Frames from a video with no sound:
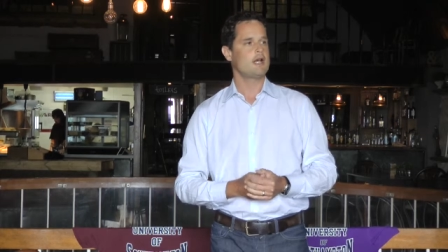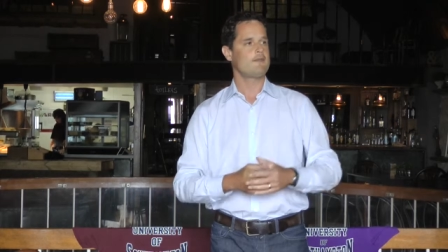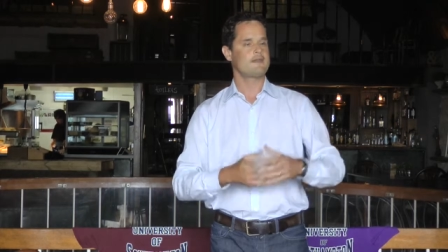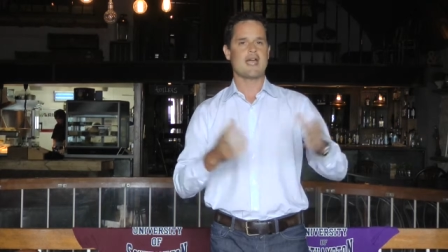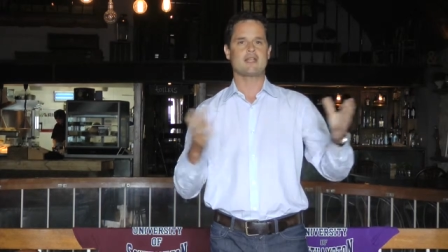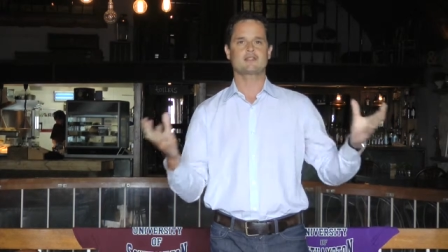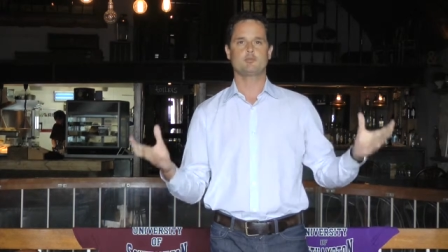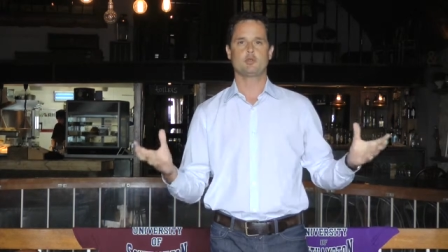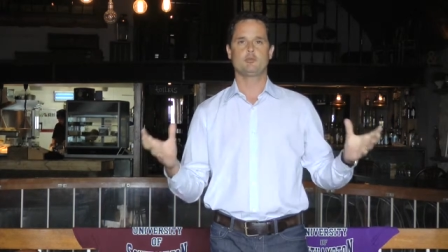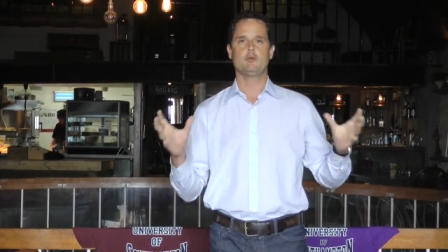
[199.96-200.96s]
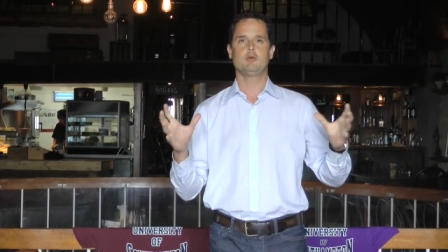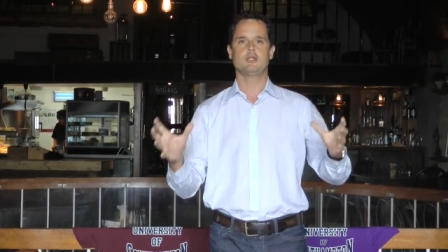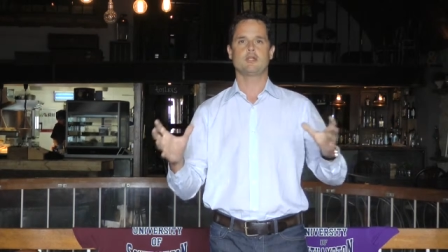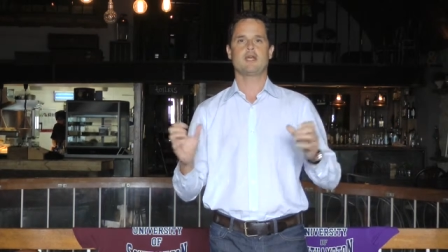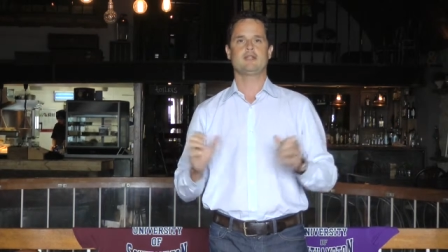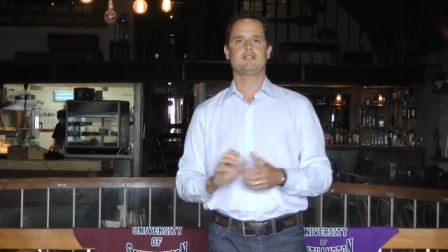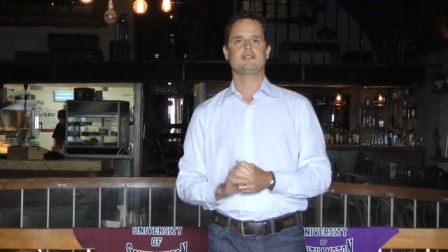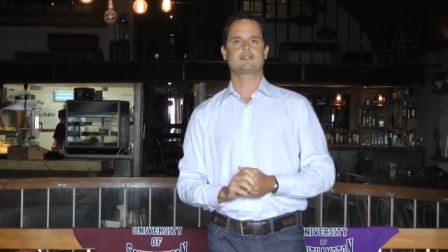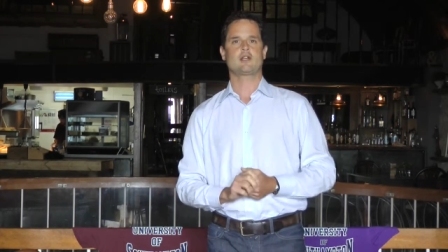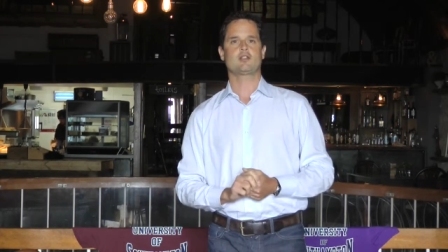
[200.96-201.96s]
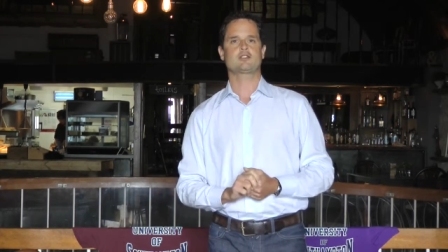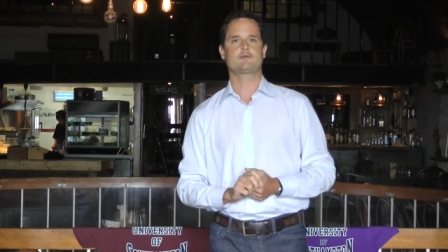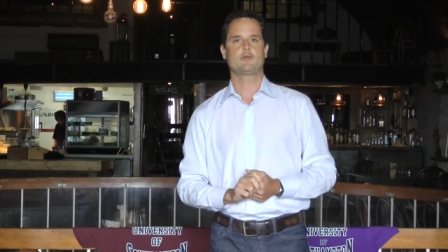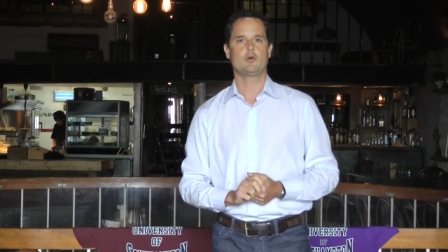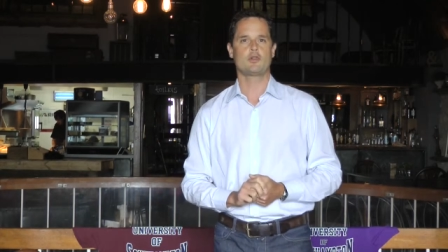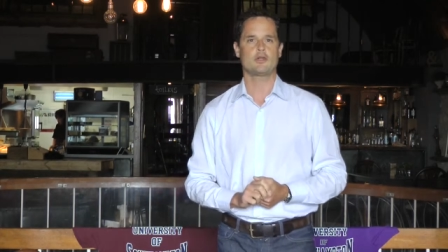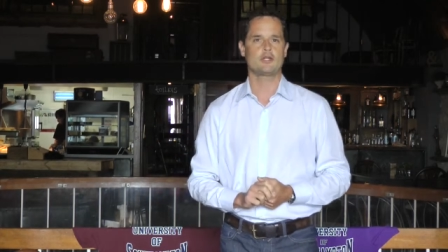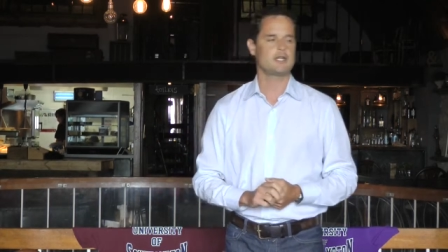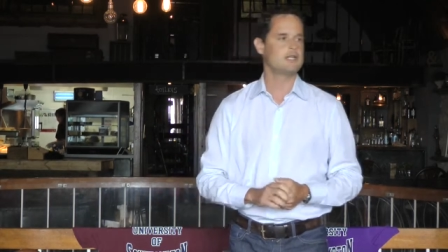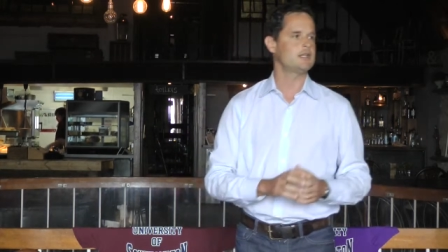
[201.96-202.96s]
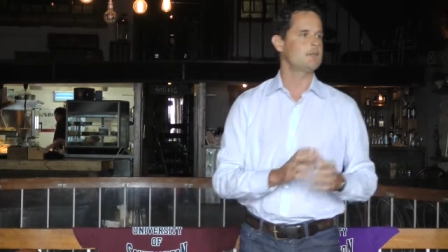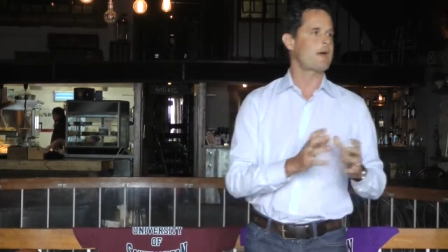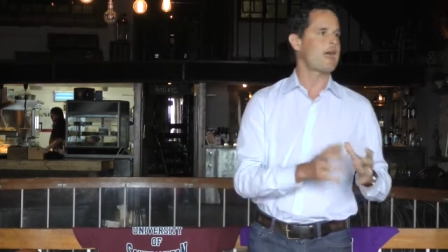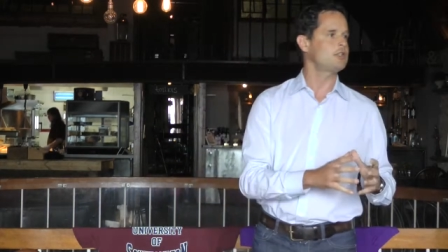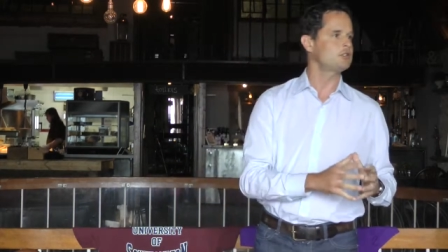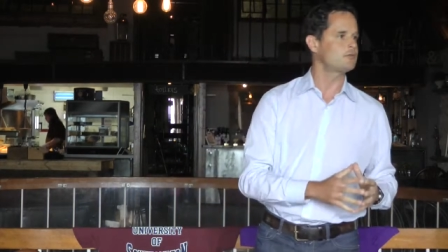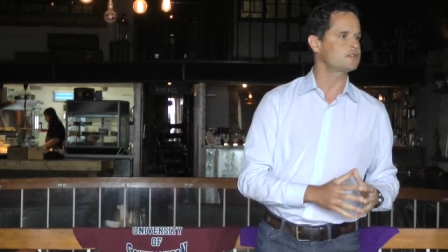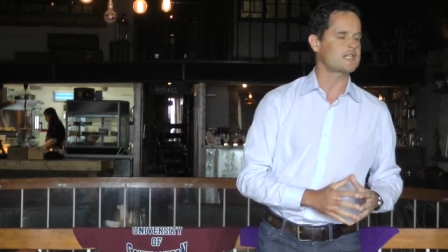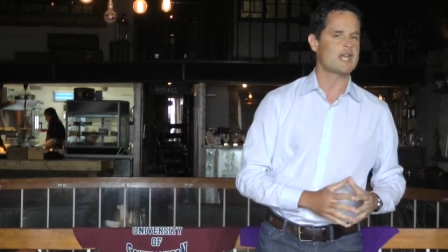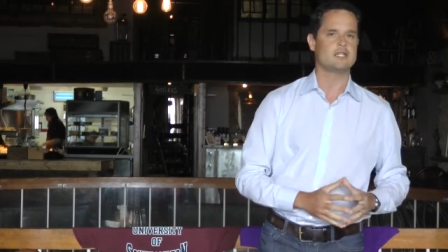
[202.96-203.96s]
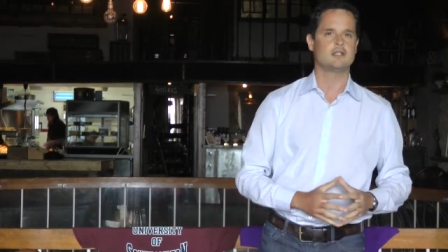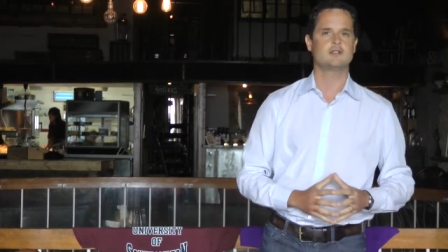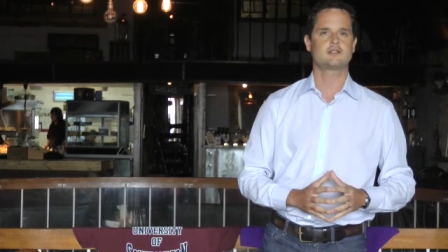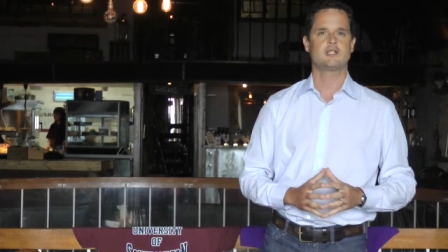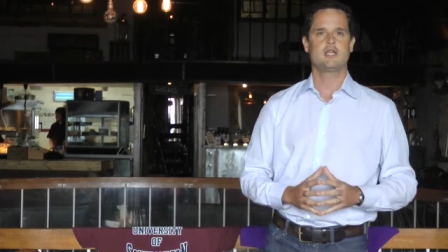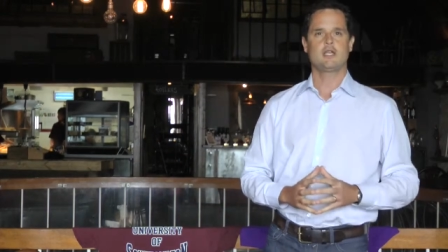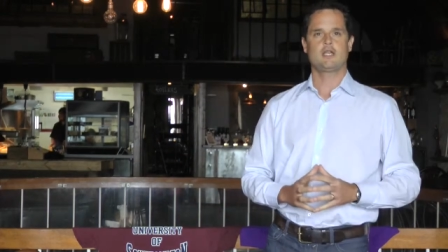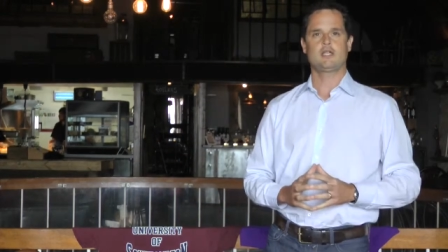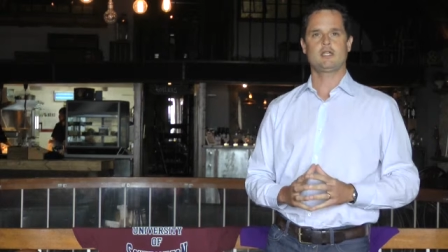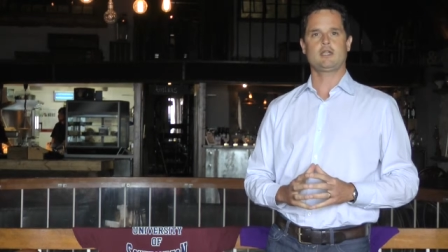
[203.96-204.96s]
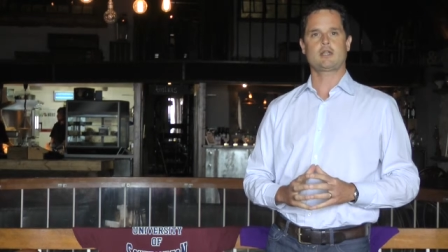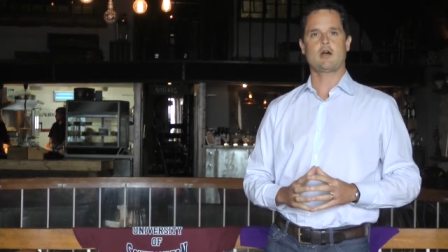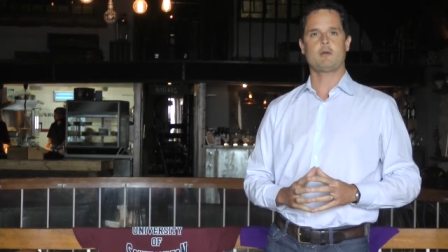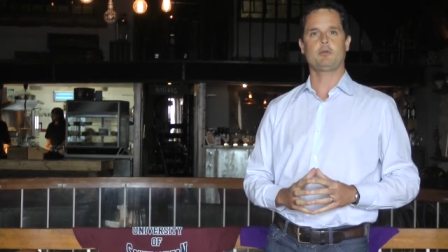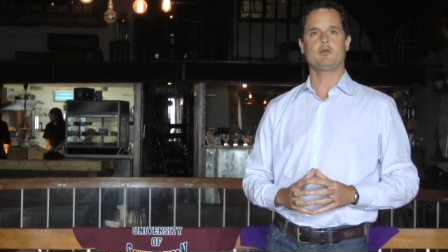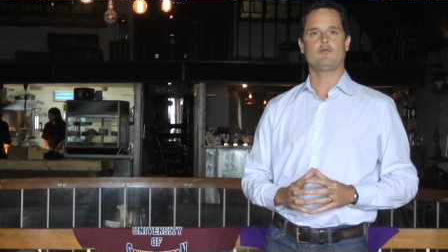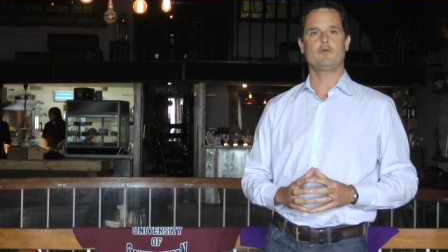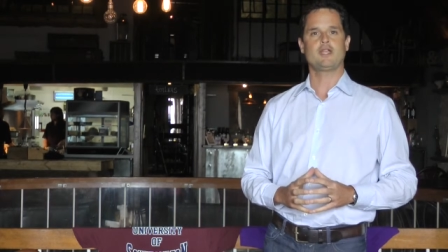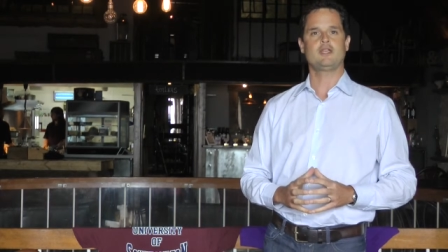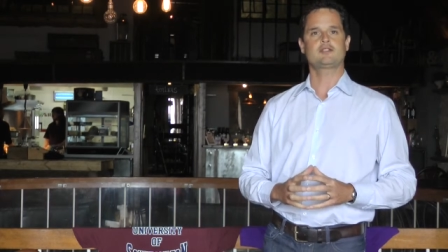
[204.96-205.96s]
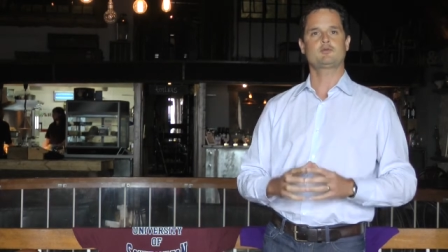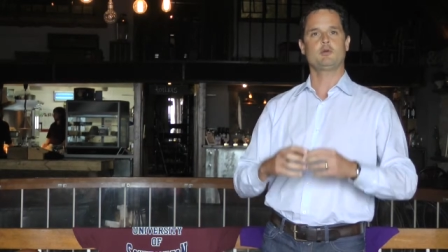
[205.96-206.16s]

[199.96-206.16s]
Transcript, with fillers: And that's what we will uh, discuss further in the Pint of Science in, in a couple of weeks.